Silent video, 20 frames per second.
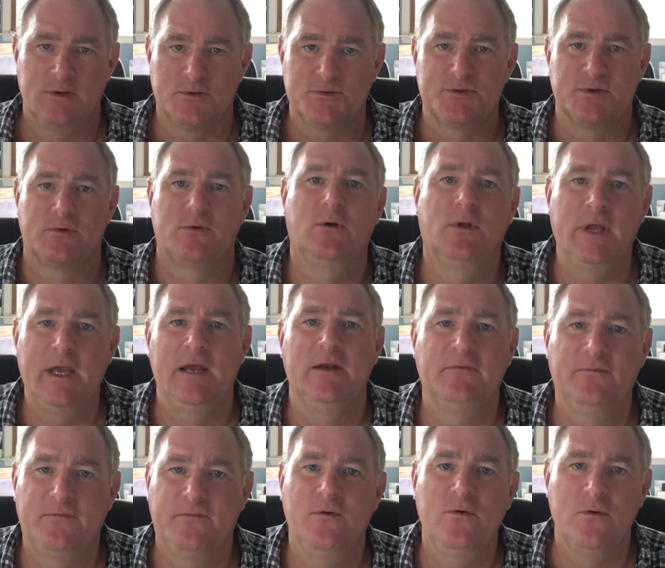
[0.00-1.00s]
So
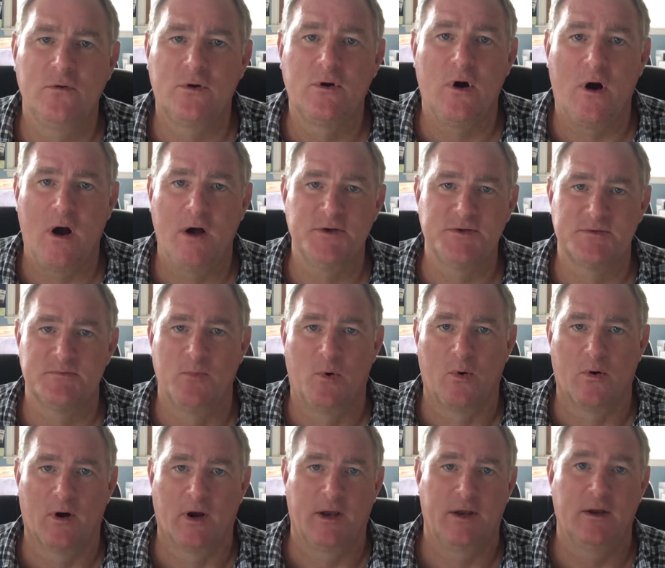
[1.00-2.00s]
clean food costs
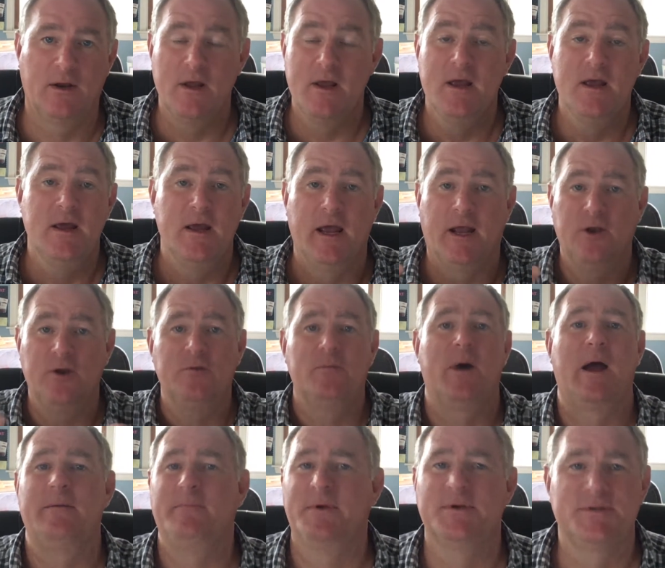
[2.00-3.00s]
more, and you
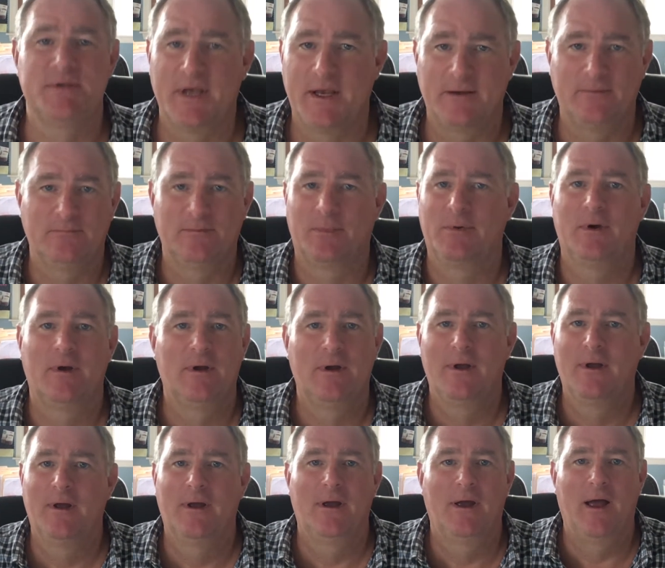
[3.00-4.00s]
might be saying,
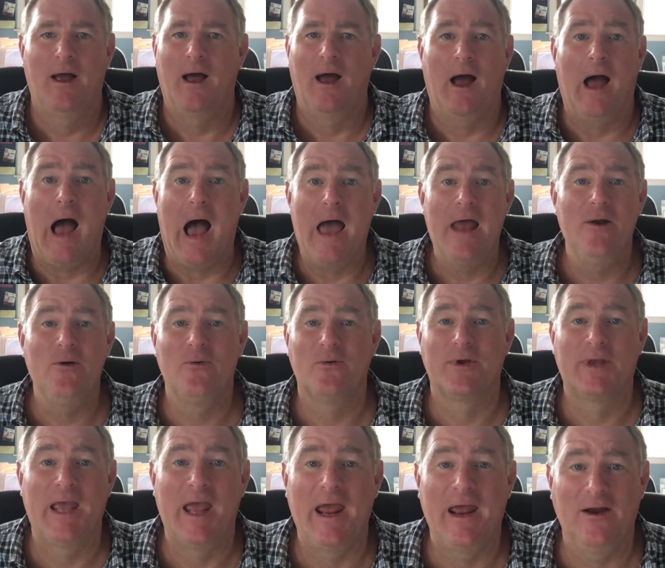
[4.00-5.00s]
I
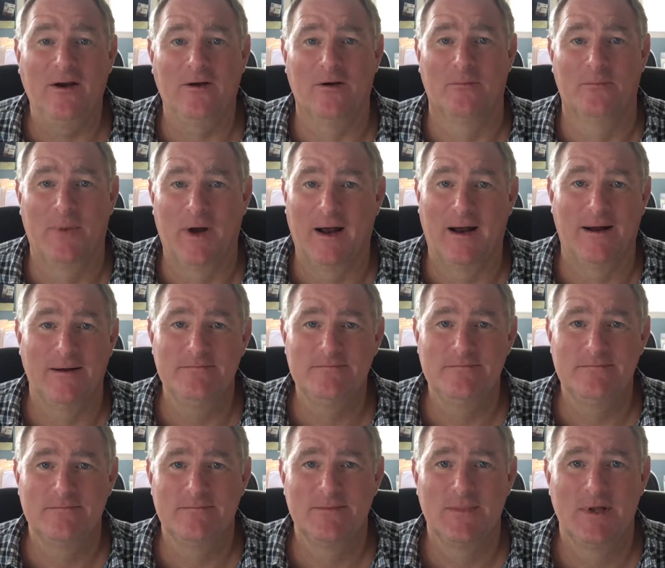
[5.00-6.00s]
don't care,
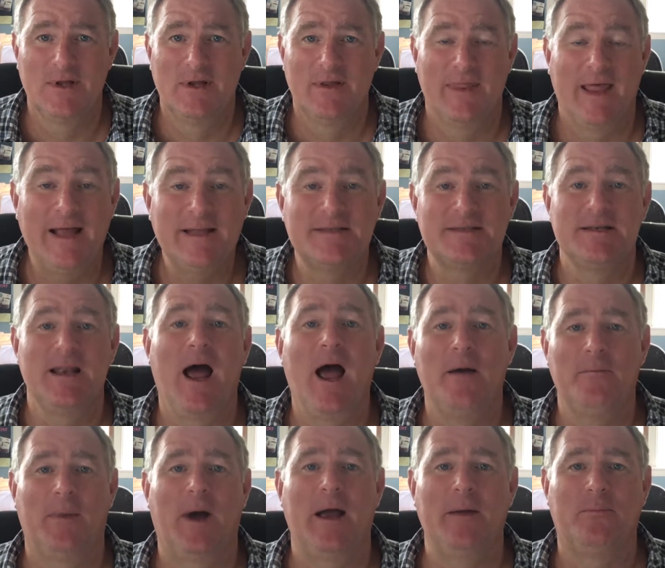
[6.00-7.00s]
Bob. That's
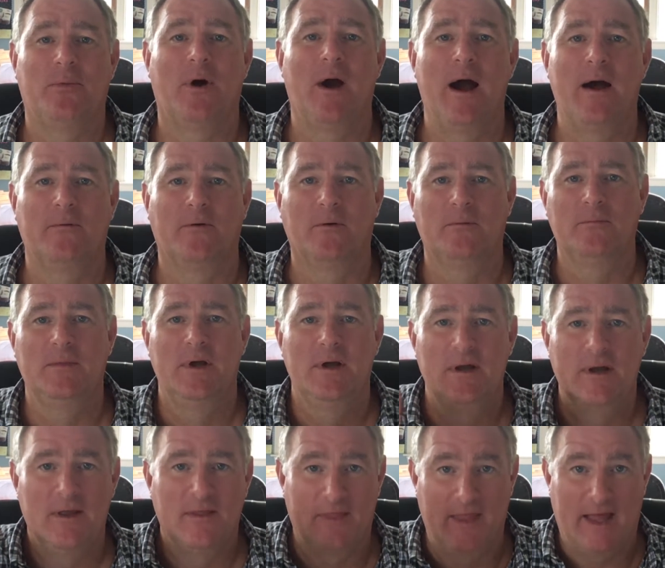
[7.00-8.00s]
not my problem.
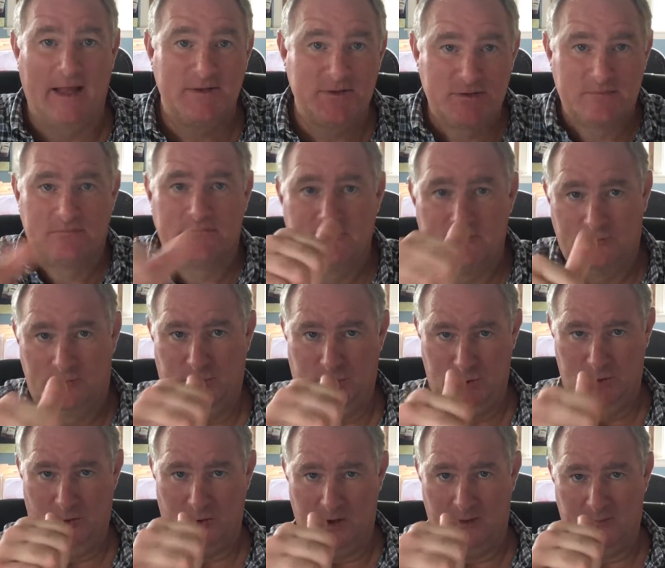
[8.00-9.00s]
That's
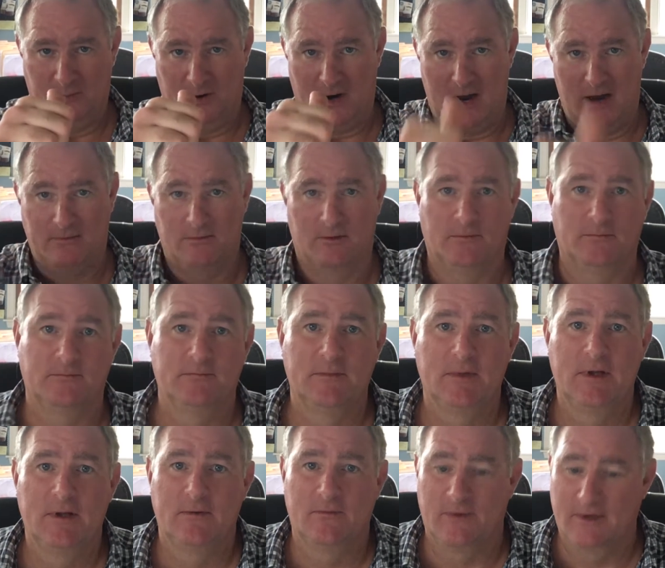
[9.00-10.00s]
your problem.
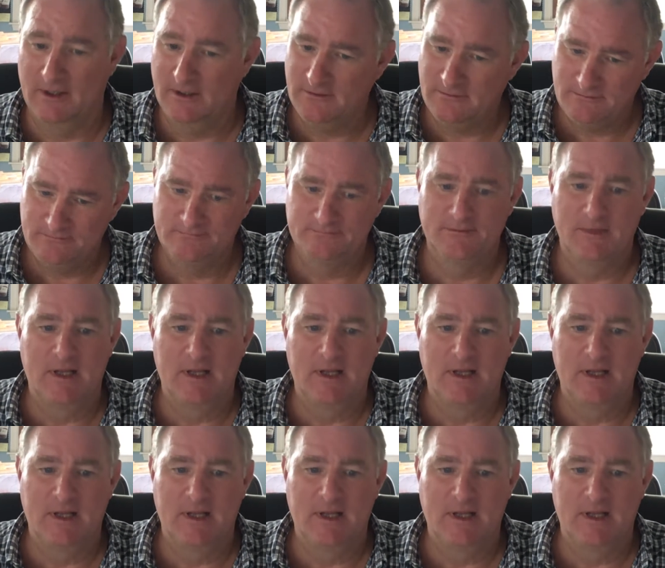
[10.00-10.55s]
Well,